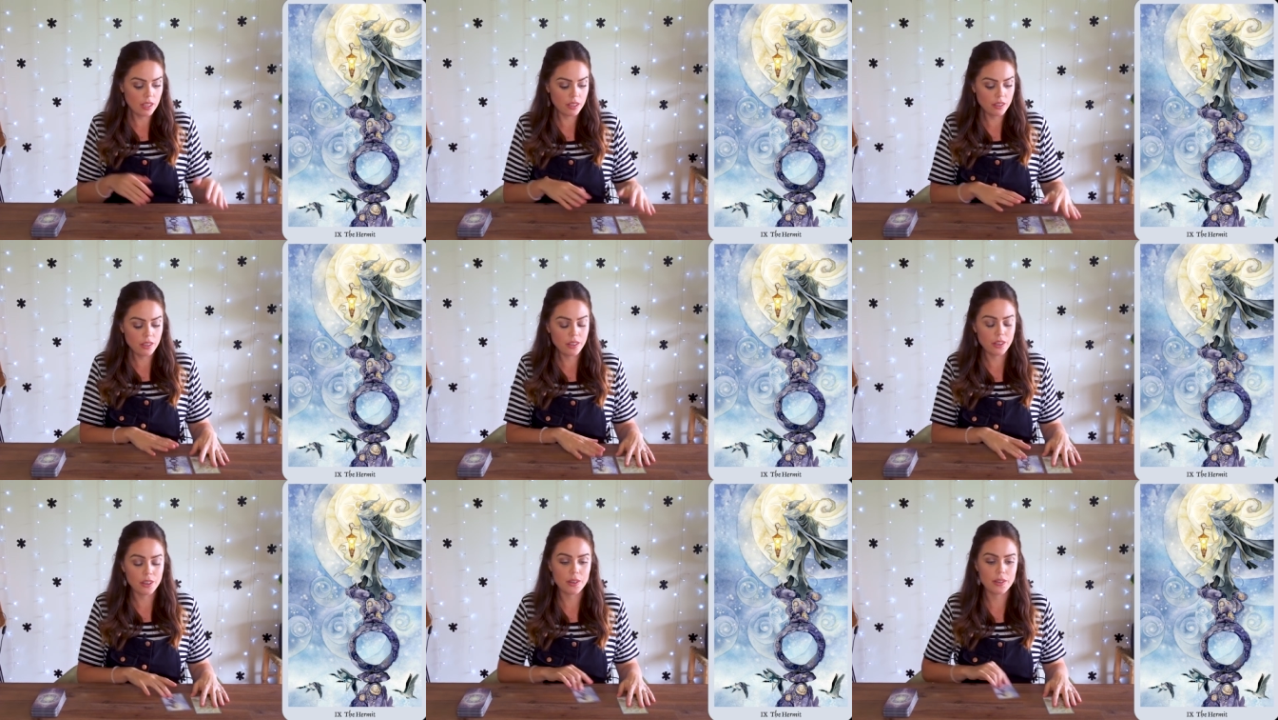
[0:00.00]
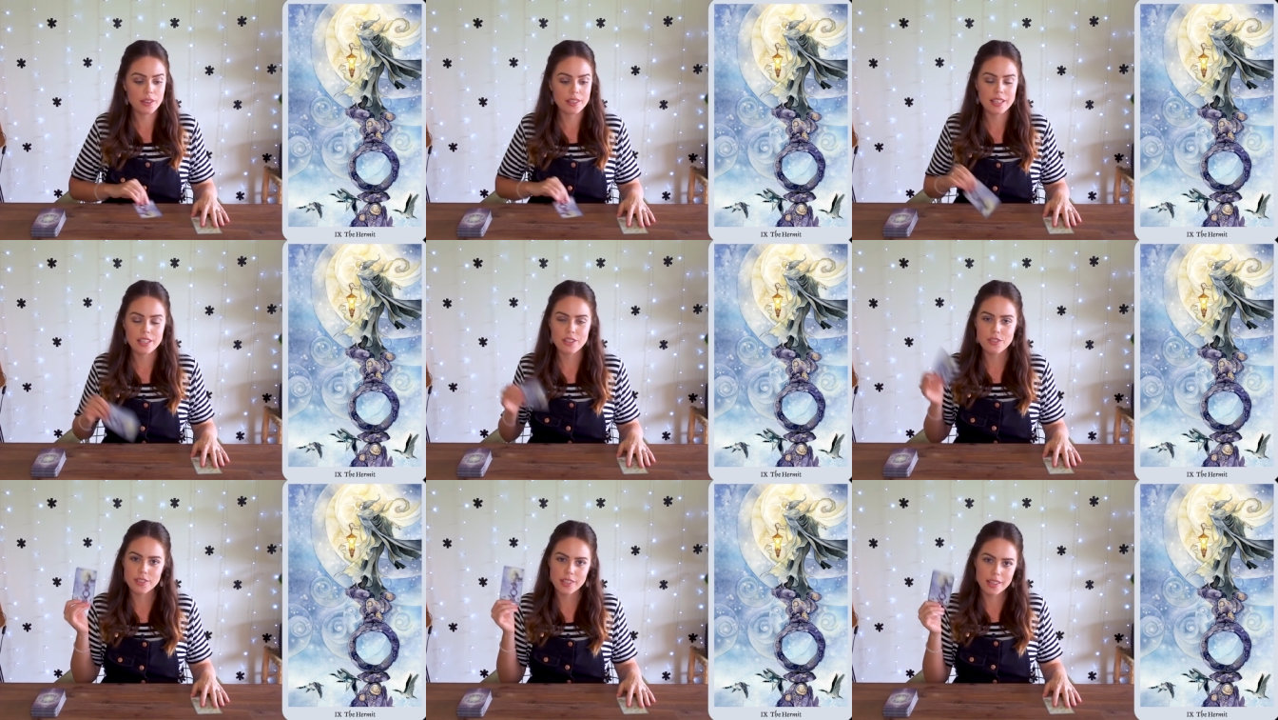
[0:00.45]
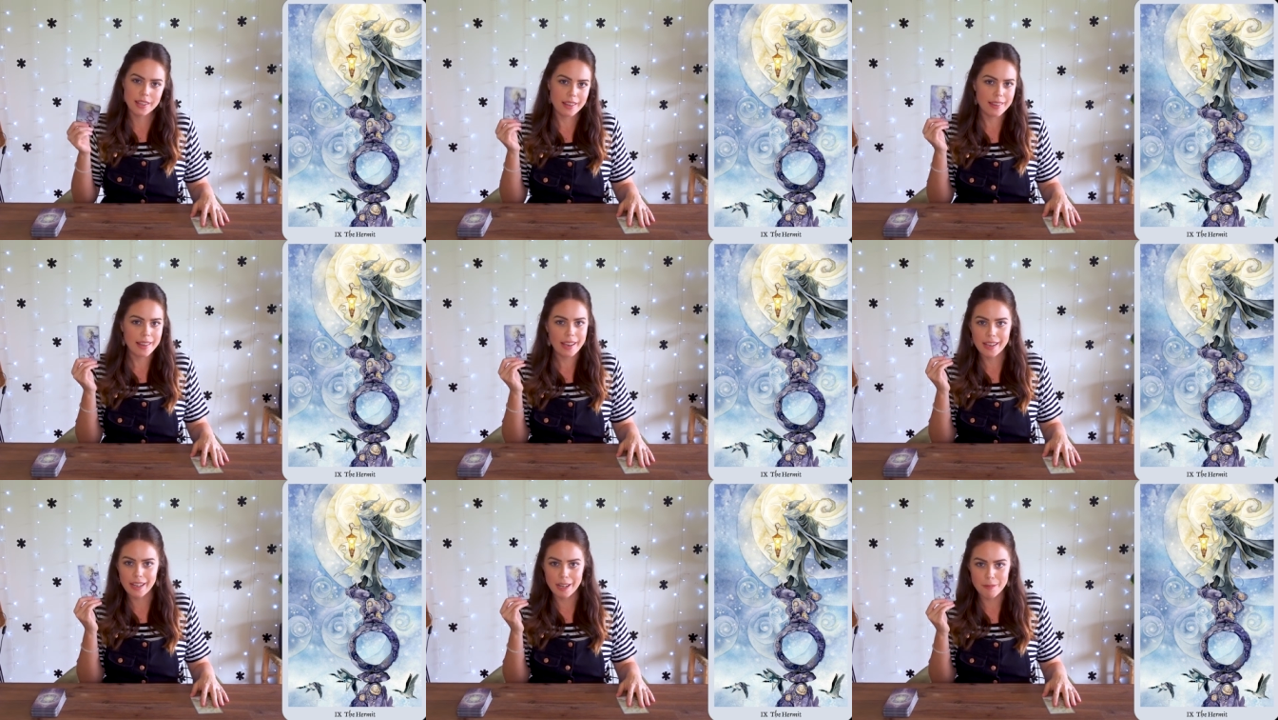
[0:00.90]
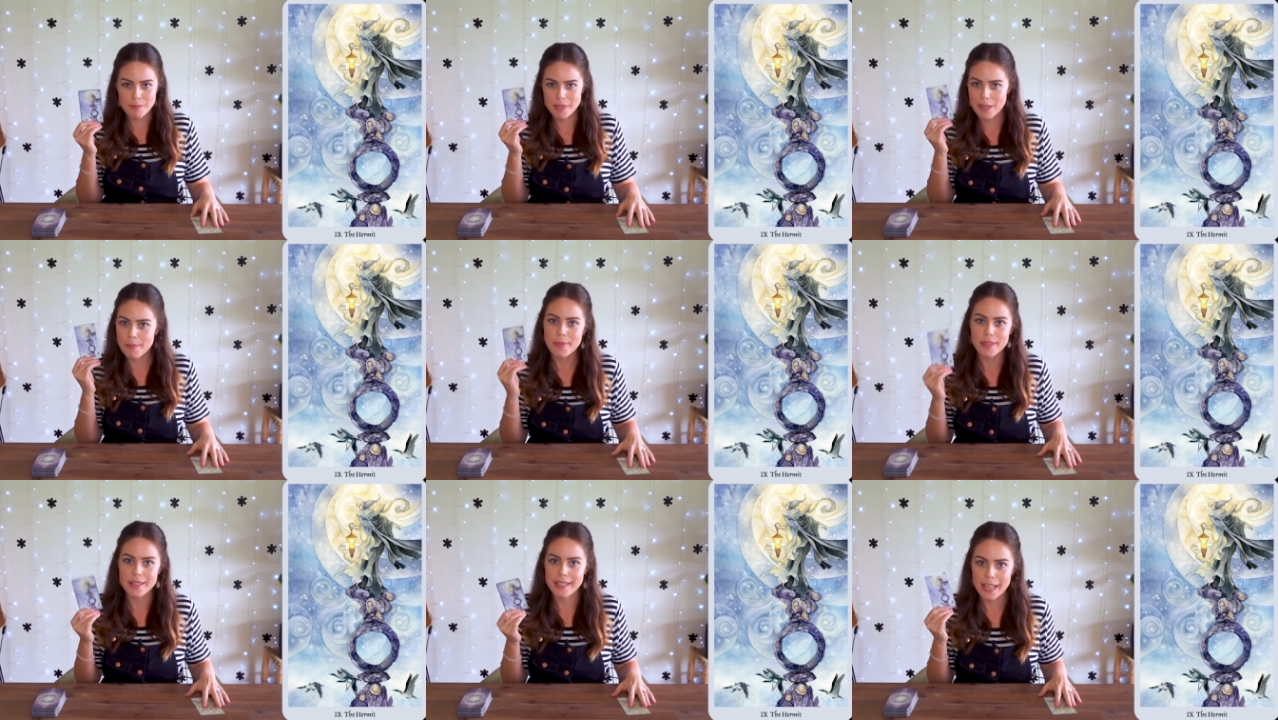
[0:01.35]
you know, it's interesting that that comes
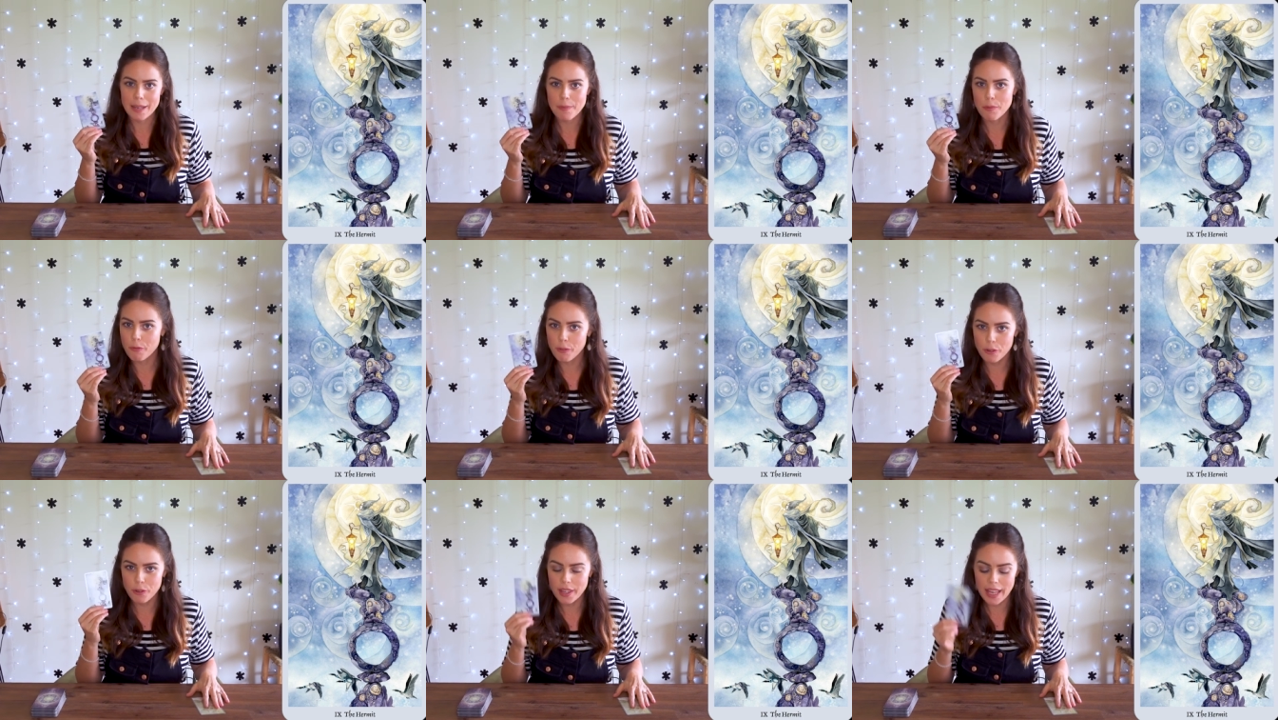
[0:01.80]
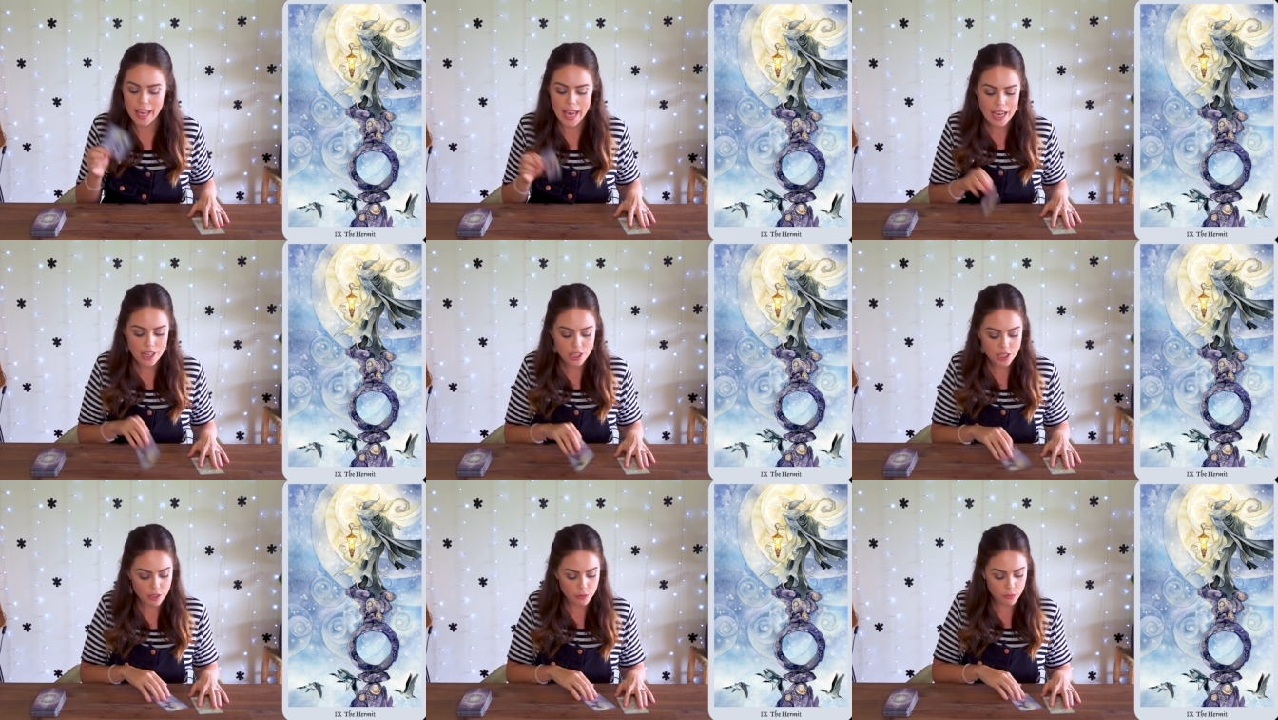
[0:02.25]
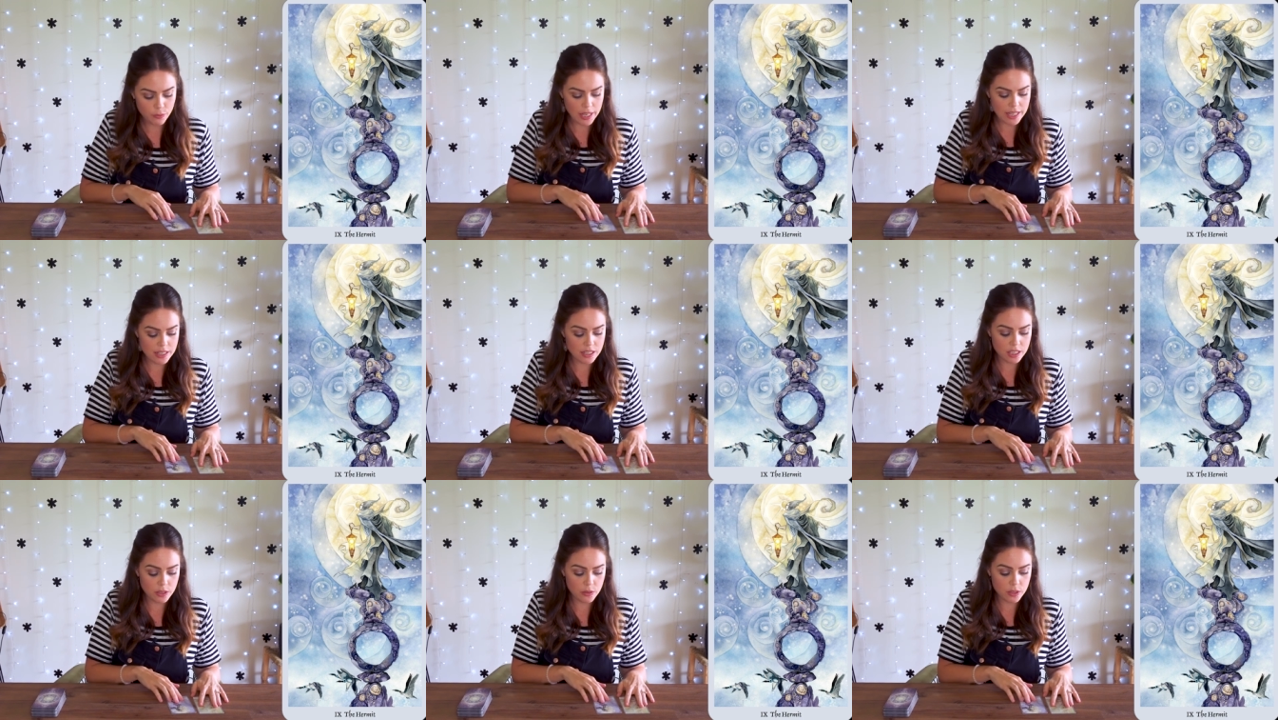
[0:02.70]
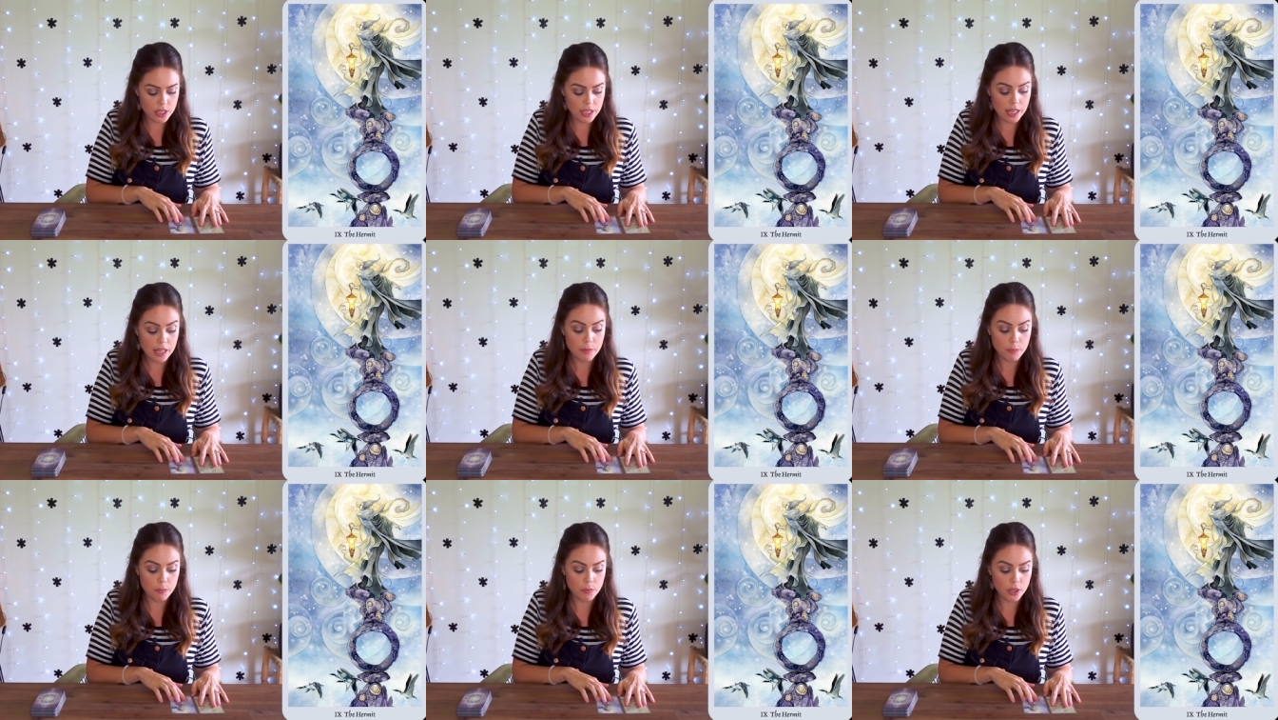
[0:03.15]
up the day before the action phase. So it's
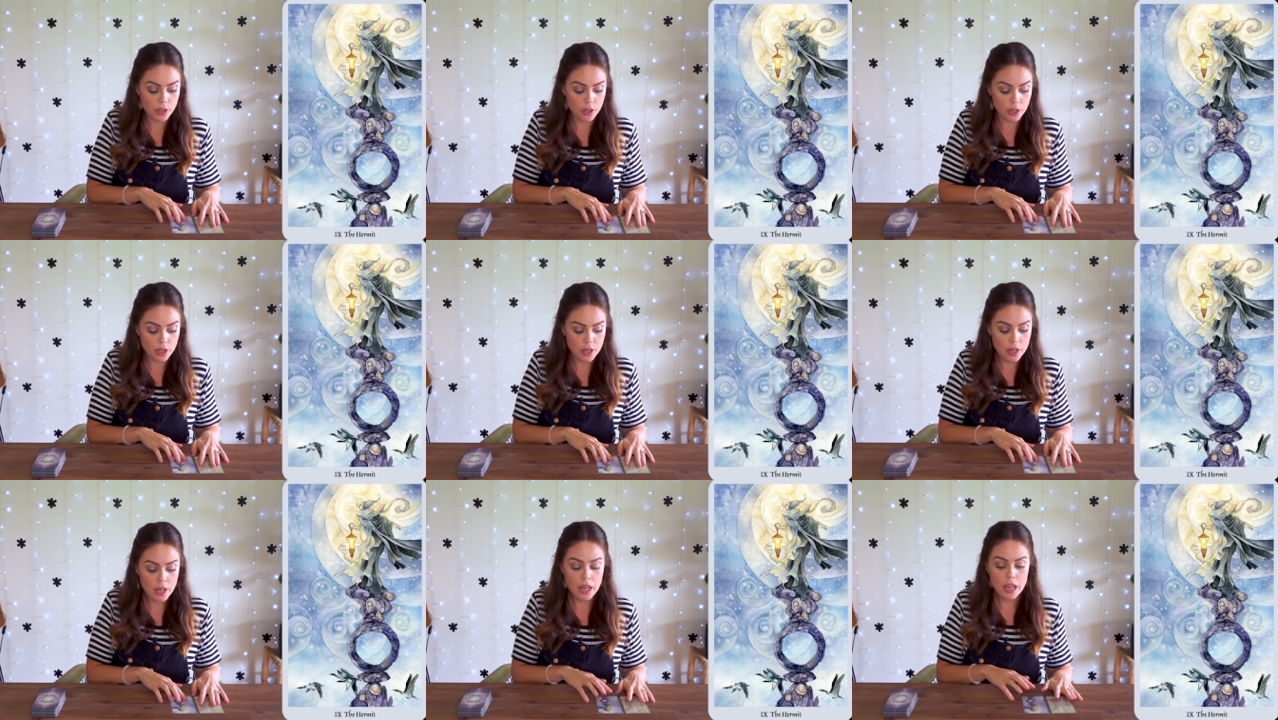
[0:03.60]
like, you know,